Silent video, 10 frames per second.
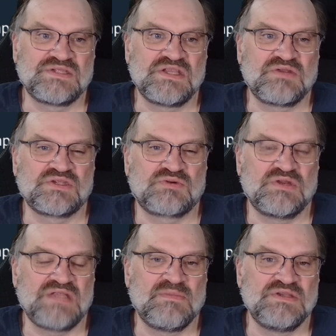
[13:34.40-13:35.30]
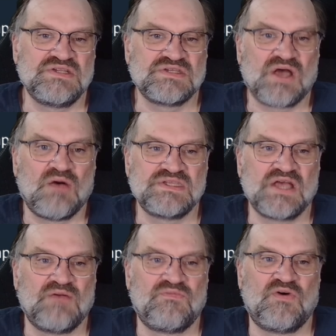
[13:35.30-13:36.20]
increased crit damage is always
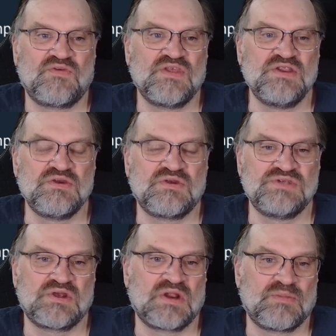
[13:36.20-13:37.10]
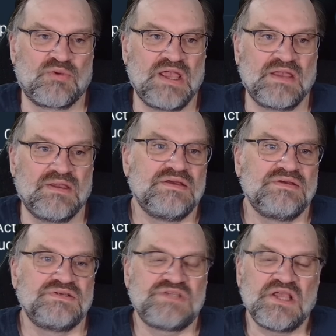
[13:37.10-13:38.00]
helpful for the nukers you're going to bring.
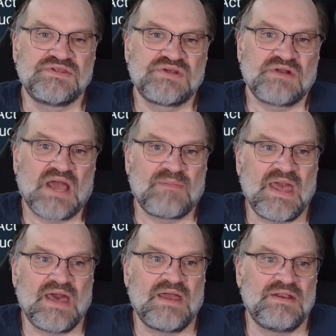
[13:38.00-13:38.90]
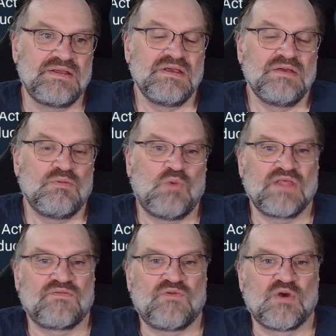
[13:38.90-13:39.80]
Shields are not bad. One of
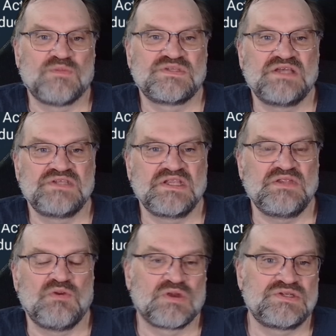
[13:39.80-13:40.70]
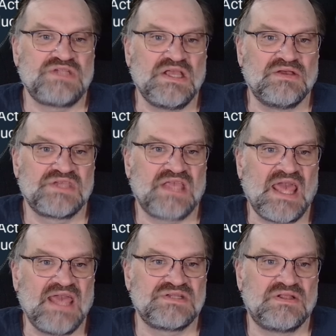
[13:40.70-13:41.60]
the forms does ignore shields
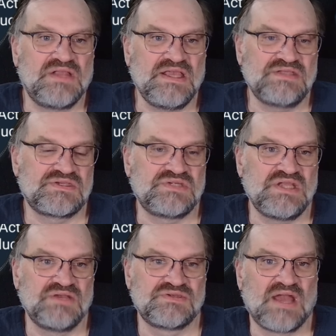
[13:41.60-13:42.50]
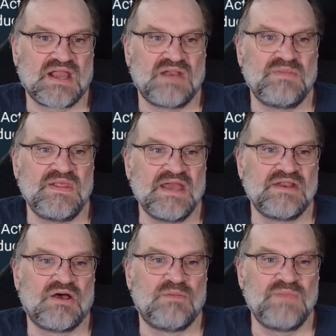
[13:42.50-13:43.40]
occasionally, so shields are not going to be the
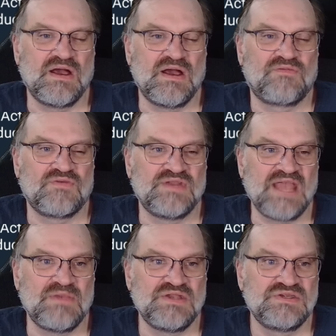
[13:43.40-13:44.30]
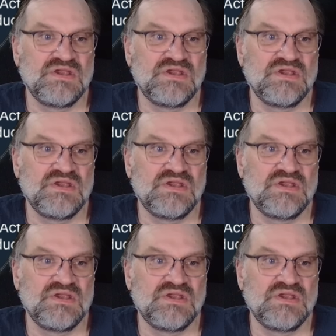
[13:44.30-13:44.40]
end-all be-all for damage,